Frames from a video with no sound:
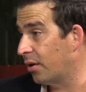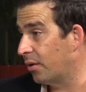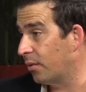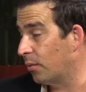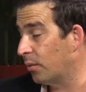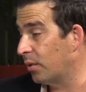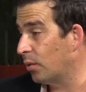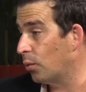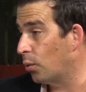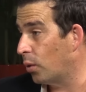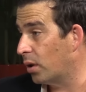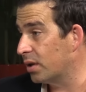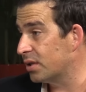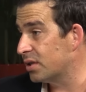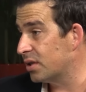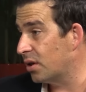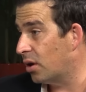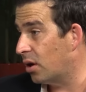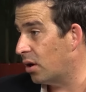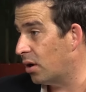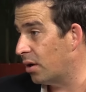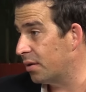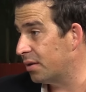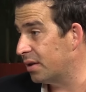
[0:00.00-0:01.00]
I mean, what
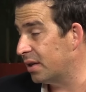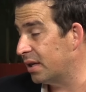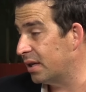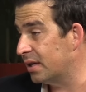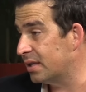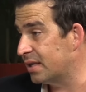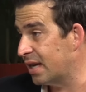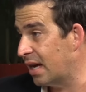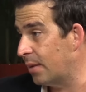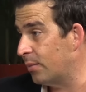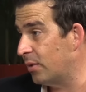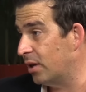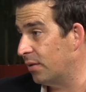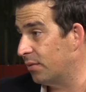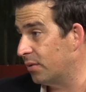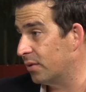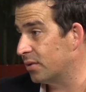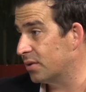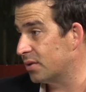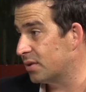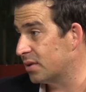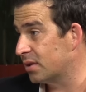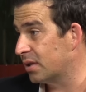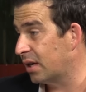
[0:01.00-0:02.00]
are the dam
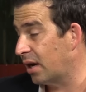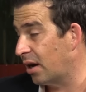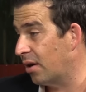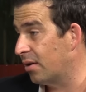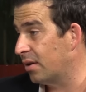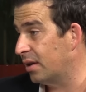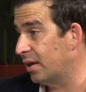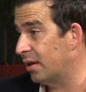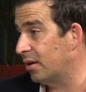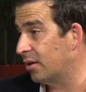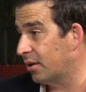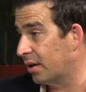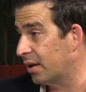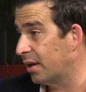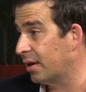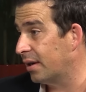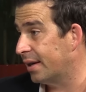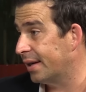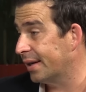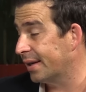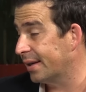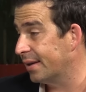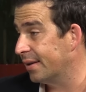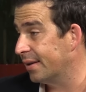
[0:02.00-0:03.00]
levels currently looking like?